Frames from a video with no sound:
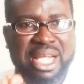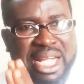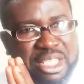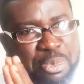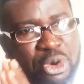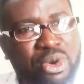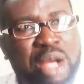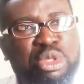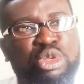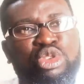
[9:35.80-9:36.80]
And the
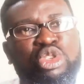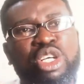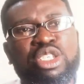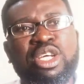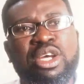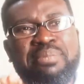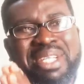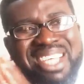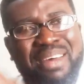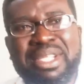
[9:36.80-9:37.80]
program should not be
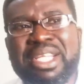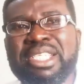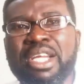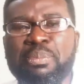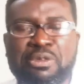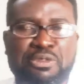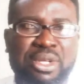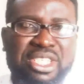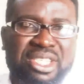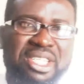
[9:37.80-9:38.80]
terminated before
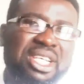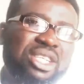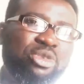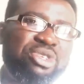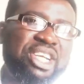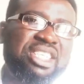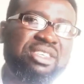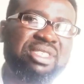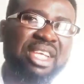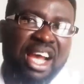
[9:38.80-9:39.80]
the stated
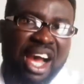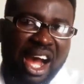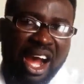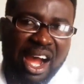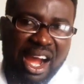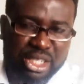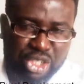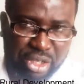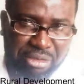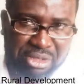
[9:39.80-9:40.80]
objectives are
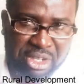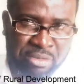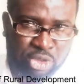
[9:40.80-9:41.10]
achieved.